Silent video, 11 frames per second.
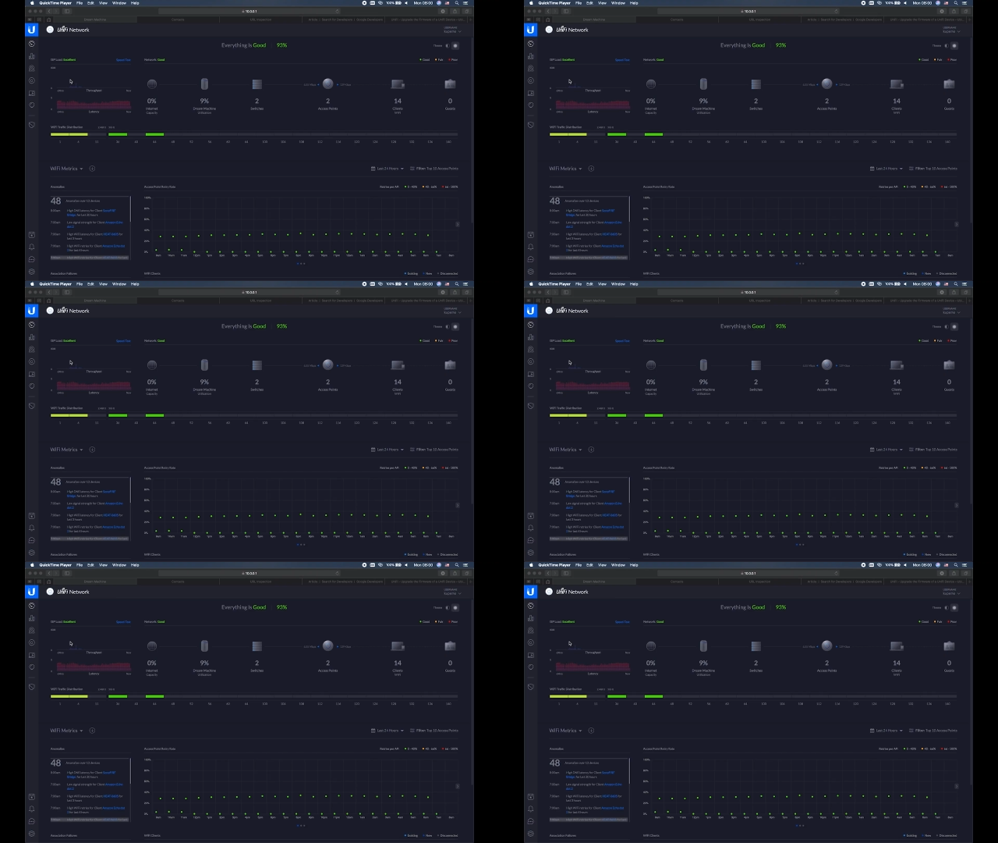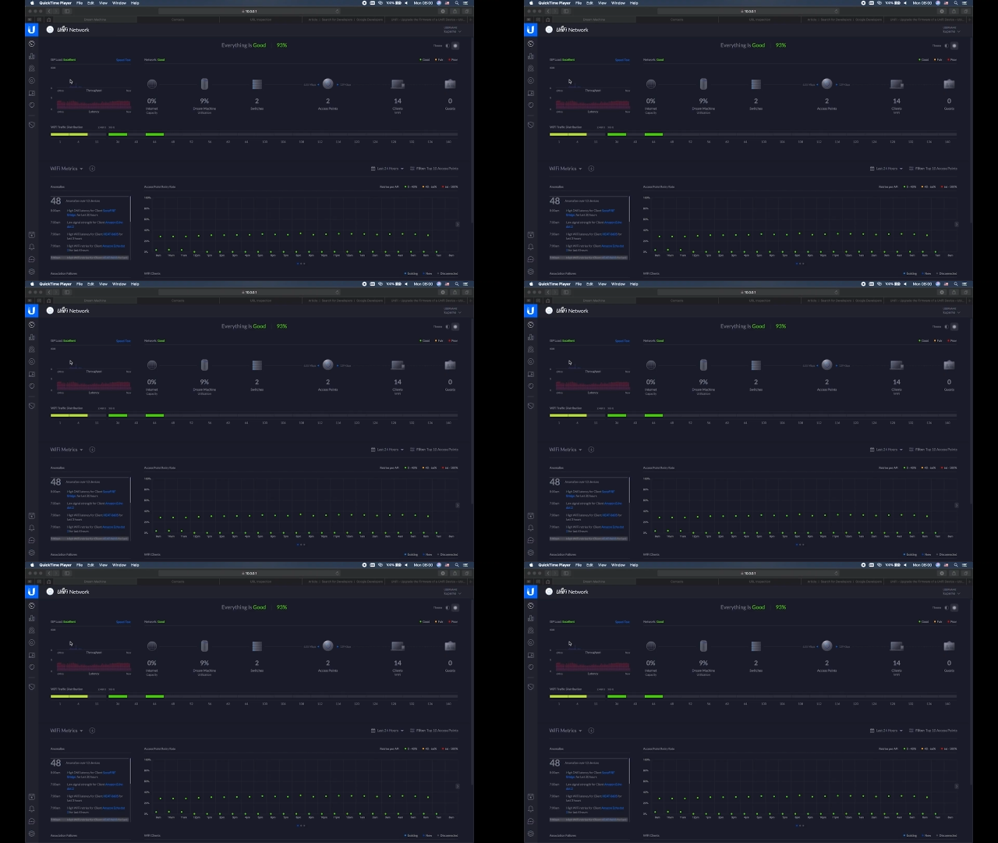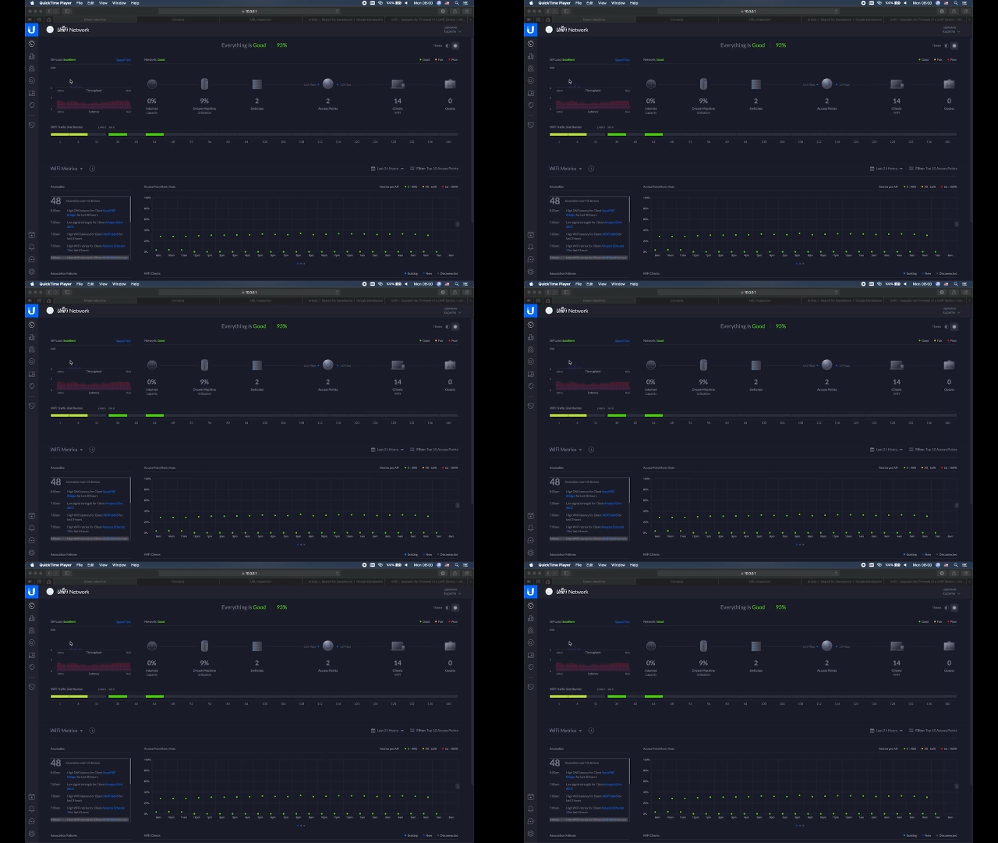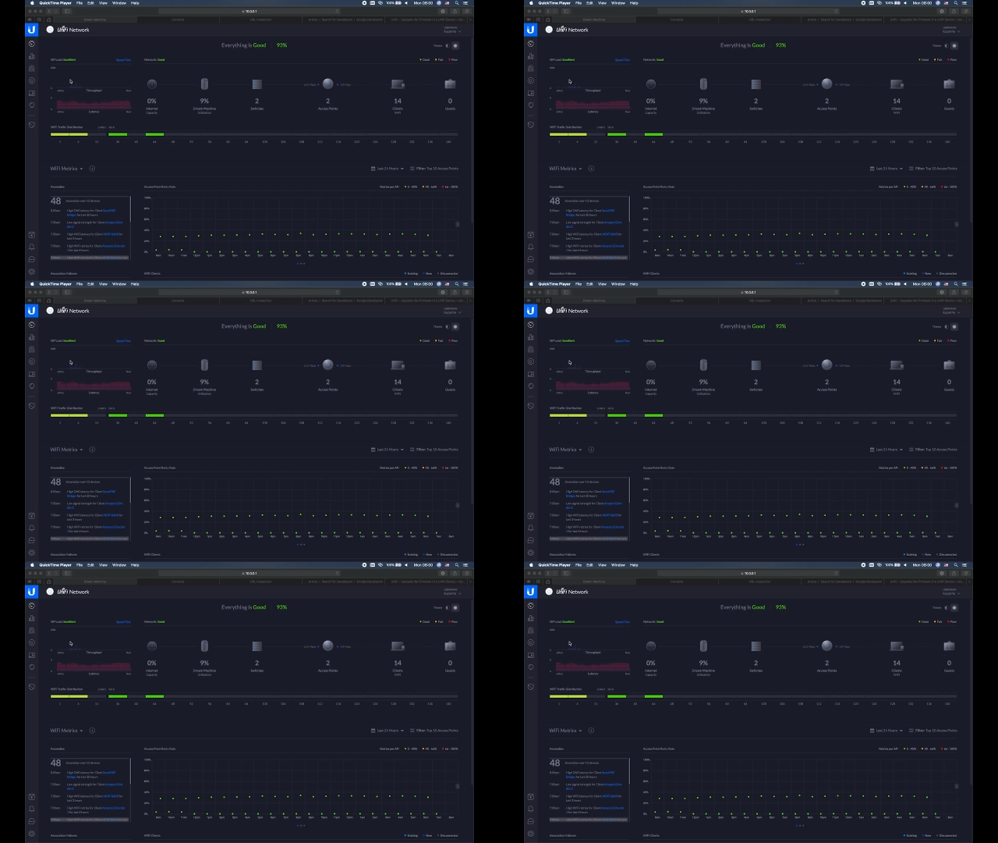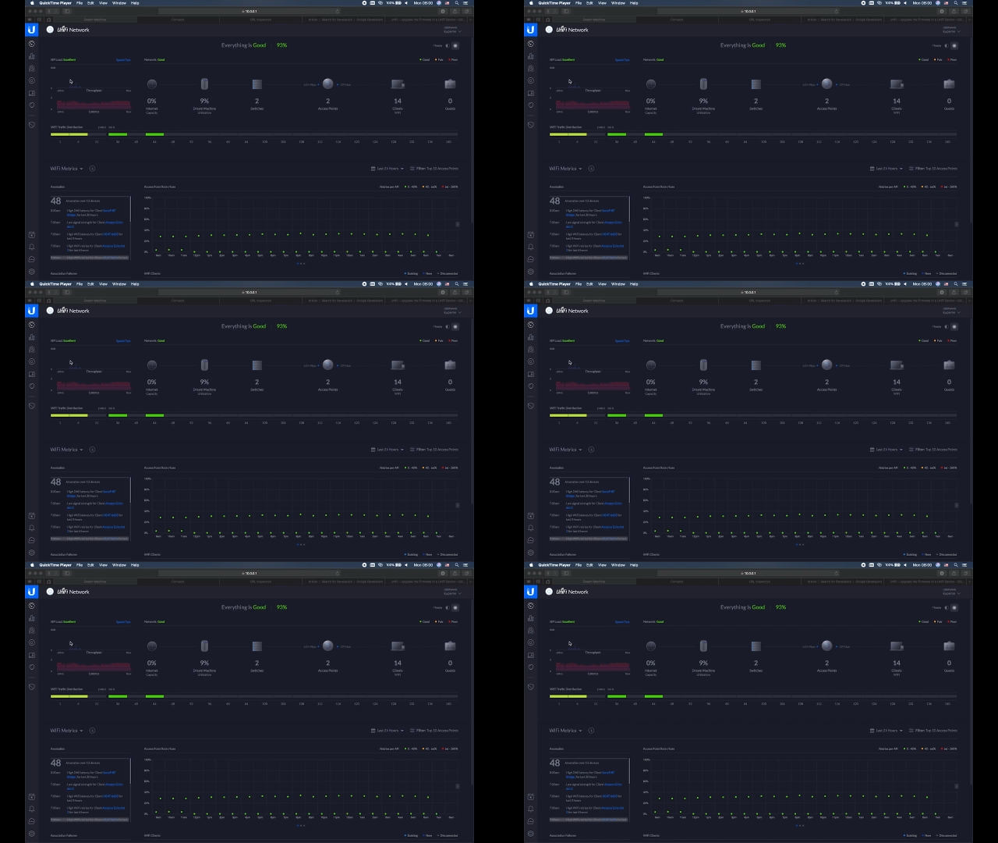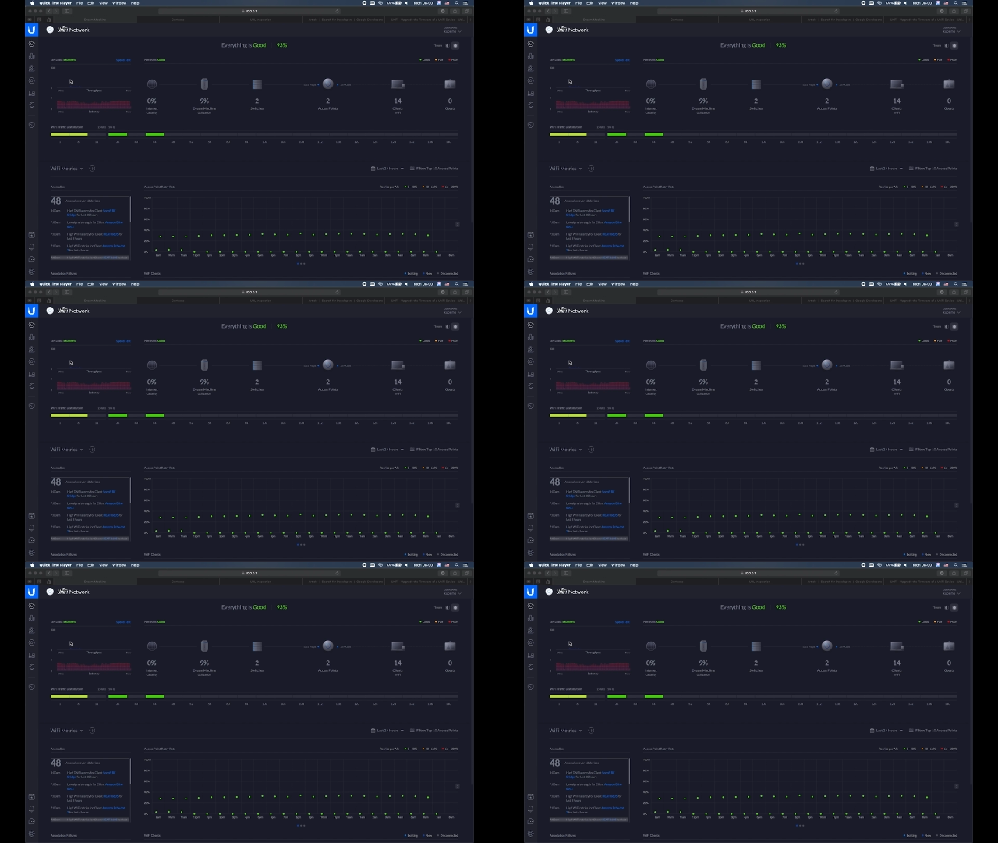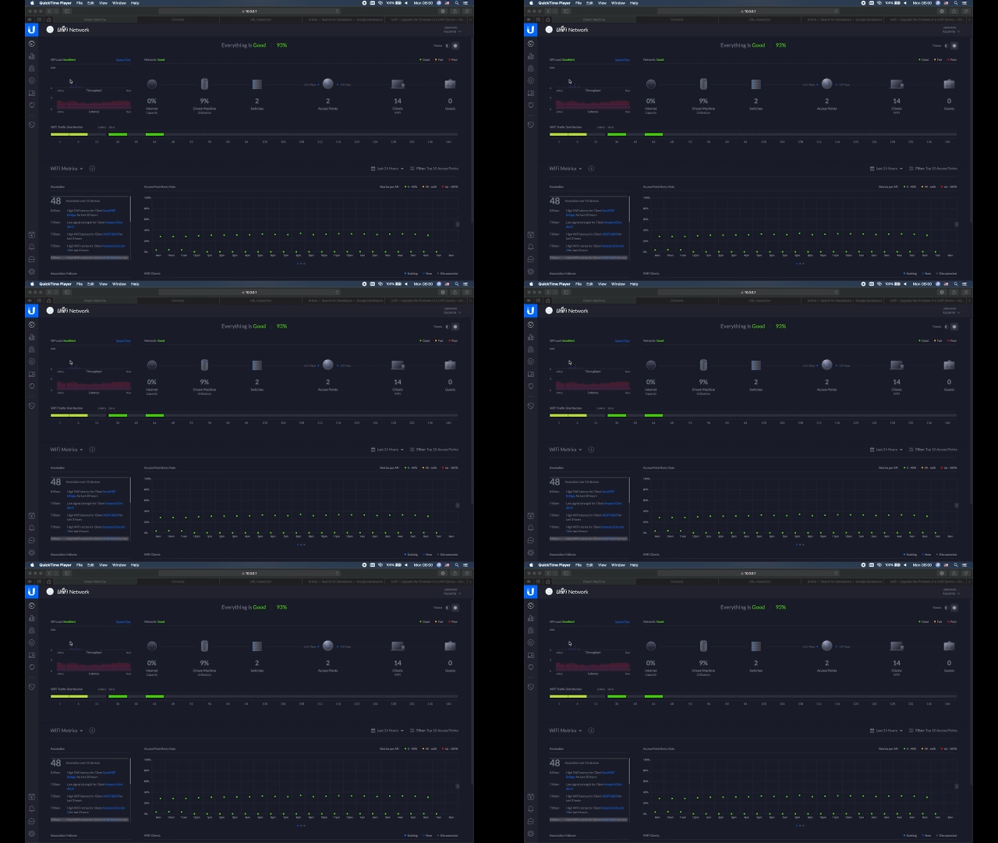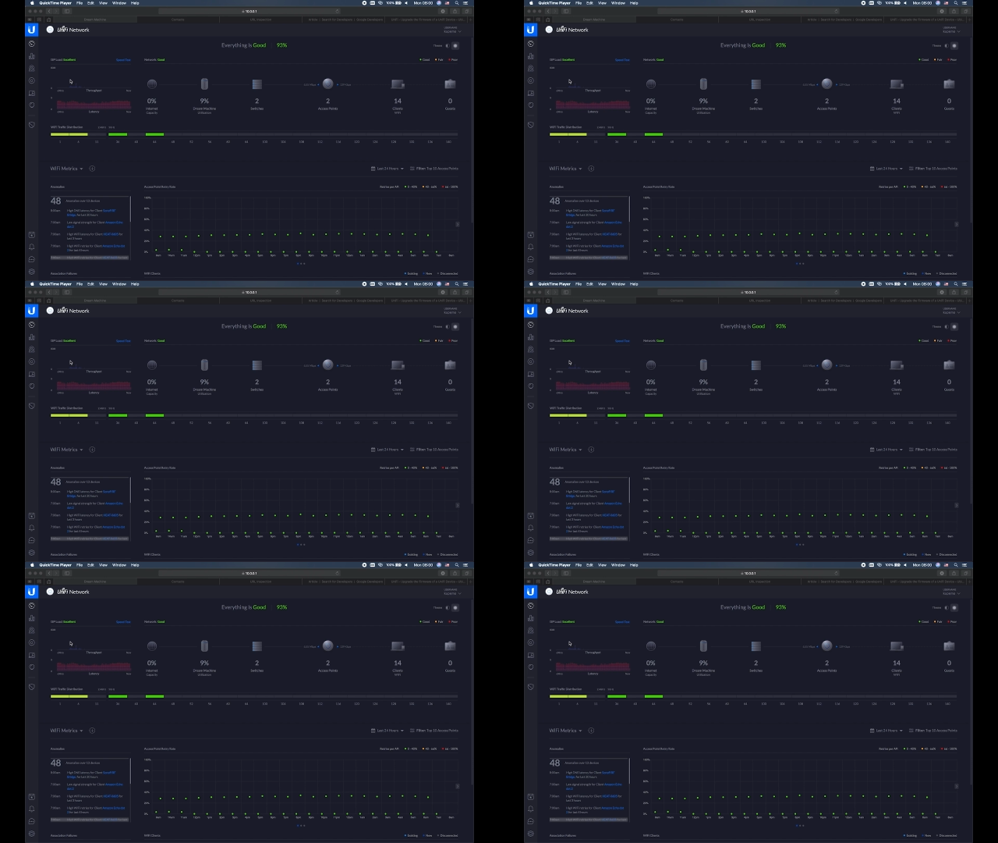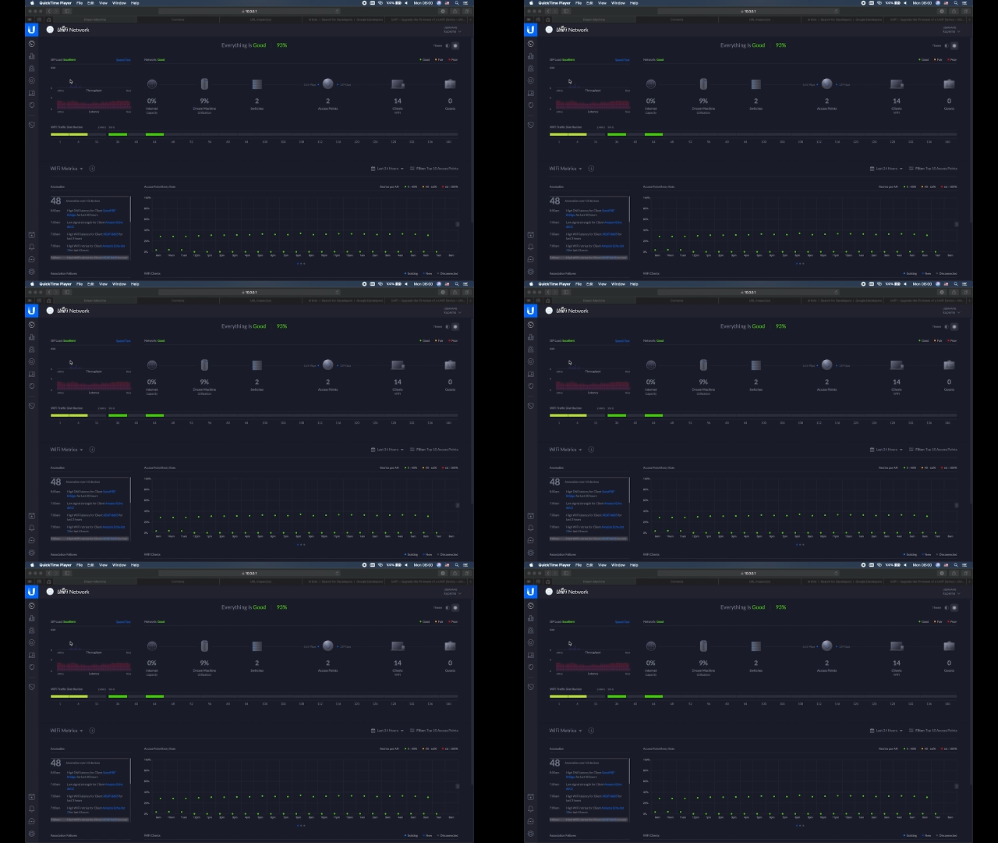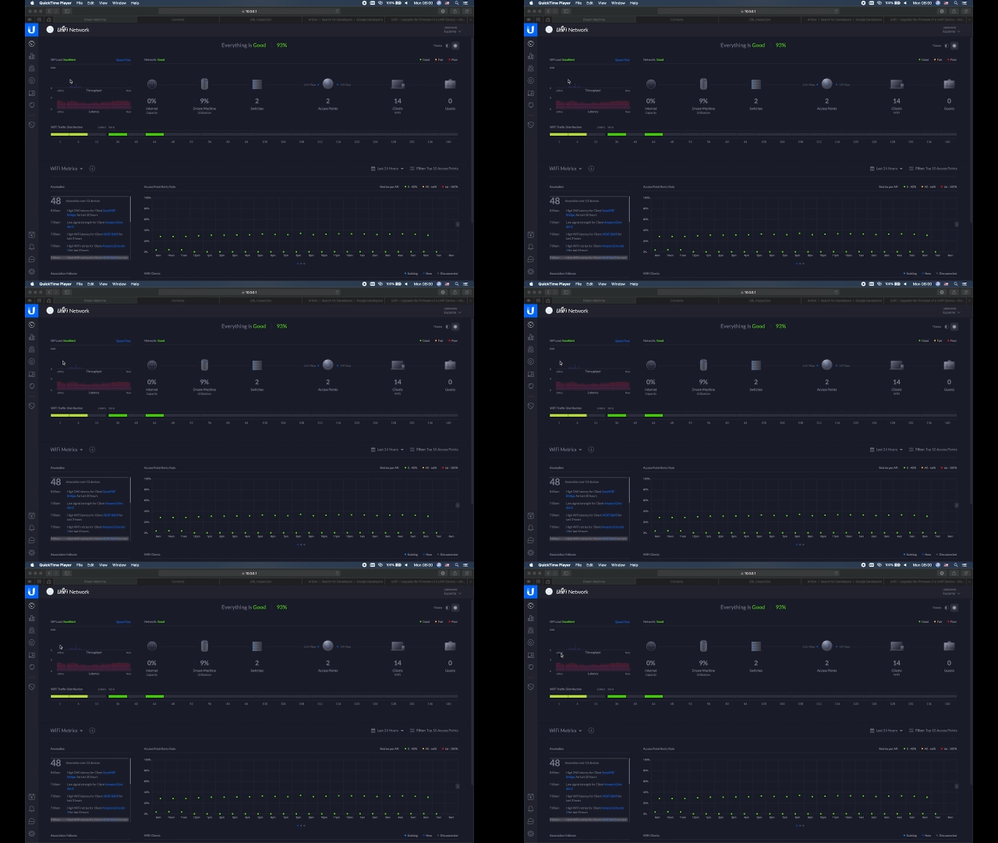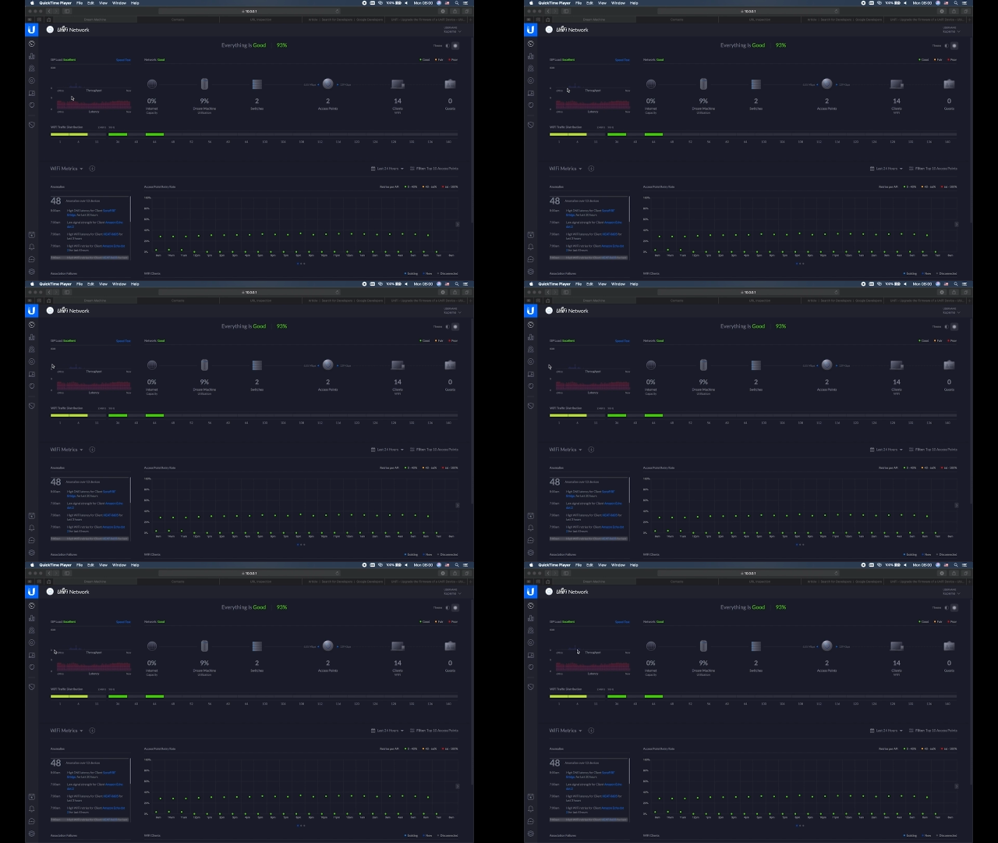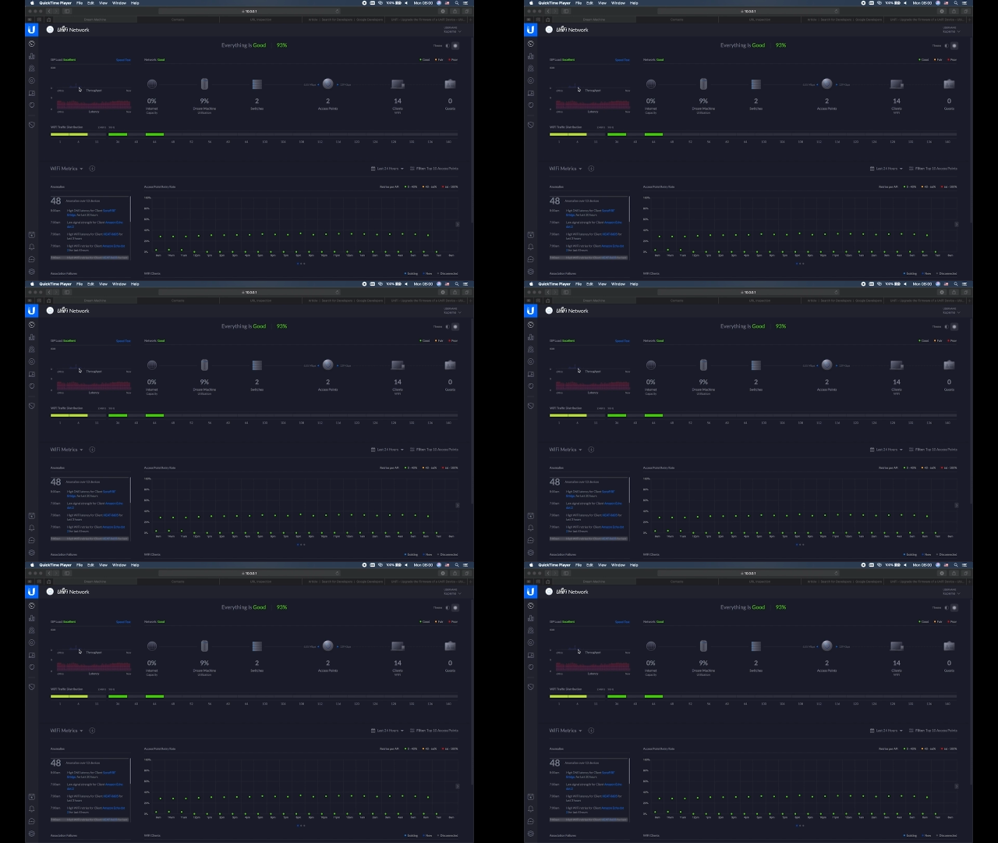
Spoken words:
Nobody's mouth can be seen.